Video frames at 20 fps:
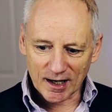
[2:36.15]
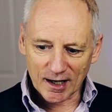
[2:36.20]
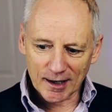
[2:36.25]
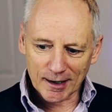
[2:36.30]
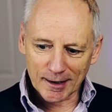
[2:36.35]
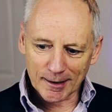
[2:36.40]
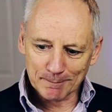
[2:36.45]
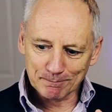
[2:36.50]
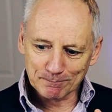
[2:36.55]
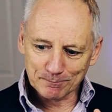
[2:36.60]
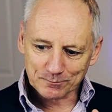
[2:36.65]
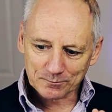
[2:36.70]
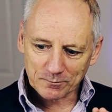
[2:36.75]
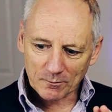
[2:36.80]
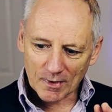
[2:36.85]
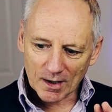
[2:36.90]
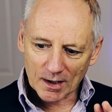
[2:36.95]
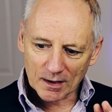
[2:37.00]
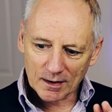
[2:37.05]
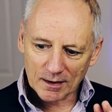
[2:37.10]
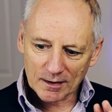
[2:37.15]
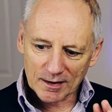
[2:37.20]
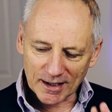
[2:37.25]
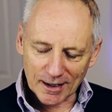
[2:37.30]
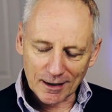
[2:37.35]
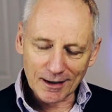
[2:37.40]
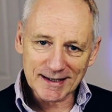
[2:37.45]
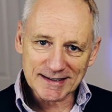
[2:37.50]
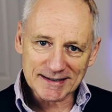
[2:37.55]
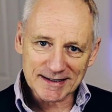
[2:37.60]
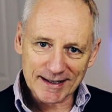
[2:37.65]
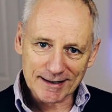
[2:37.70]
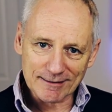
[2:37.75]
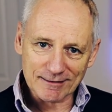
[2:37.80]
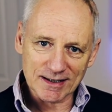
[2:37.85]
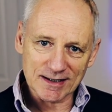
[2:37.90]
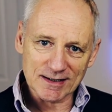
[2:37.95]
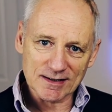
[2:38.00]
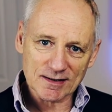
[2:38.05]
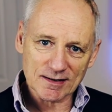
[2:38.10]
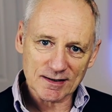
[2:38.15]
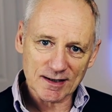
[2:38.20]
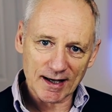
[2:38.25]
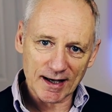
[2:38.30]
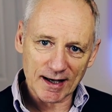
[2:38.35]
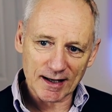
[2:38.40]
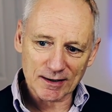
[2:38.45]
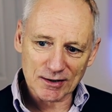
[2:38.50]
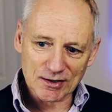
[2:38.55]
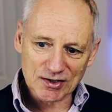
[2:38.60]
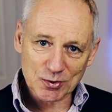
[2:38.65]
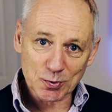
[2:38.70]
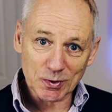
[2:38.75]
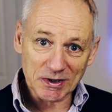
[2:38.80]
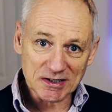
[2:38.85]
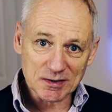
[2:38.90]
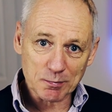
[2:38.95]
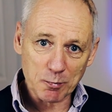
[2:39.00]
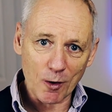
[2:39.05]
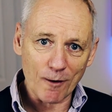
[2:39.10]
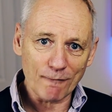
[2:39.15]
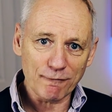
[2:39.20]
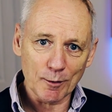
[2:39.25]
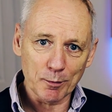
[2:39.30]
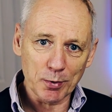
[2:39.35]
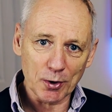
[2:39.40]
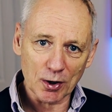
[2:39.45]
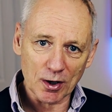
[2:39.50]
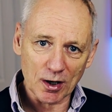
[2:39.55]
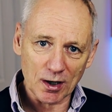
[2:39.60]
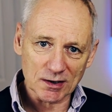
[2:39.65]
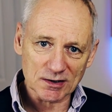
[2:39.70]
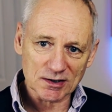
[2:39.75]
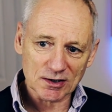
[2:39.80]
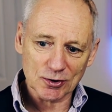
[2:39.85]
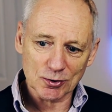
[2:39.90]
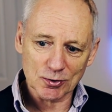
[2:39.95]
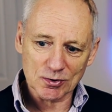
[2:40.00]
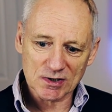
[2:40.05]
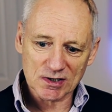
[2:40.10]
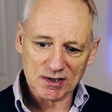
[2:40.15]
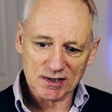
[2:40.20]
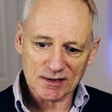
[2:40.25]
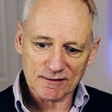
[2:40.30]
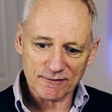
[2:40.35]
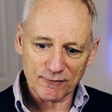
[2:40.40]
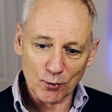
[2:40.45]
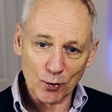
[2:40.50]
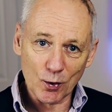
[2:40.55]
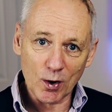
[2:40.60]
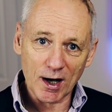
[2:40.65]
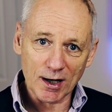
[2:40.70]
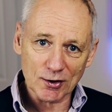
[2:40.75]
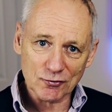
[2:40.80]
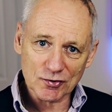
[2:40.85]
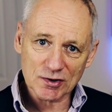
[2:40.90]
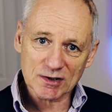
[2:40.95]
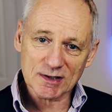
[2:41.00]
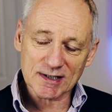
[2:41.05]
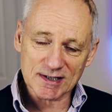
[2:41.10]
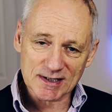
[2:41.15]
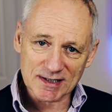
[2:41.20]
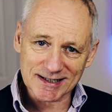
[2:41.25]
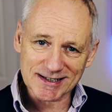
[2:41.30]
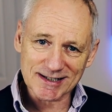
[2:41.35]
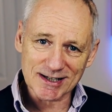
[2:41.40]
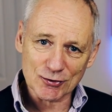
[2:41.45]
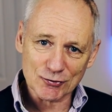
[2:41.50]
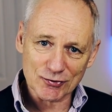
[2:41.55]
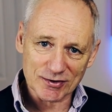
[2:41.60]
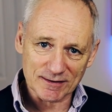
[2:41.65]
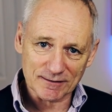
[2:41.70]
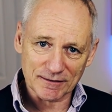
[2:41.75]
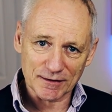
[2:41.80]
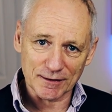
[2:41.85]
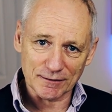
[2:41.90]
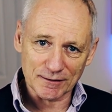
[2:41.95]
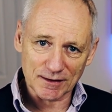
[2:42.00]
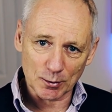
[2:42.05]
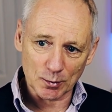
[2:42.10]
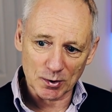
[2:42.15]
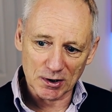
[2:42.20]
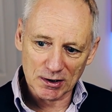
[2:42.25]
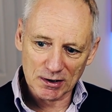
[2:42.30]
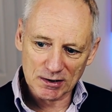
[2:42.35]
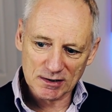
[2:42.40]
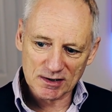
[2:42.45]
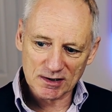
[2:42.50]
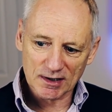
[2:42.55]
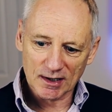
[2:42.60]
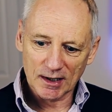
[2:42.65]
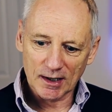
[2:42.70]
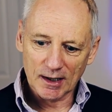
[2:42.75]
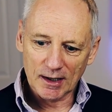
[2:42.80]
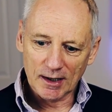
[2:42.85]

Um, the idea is that the sweet spot for blog articles is 400 to 650 words.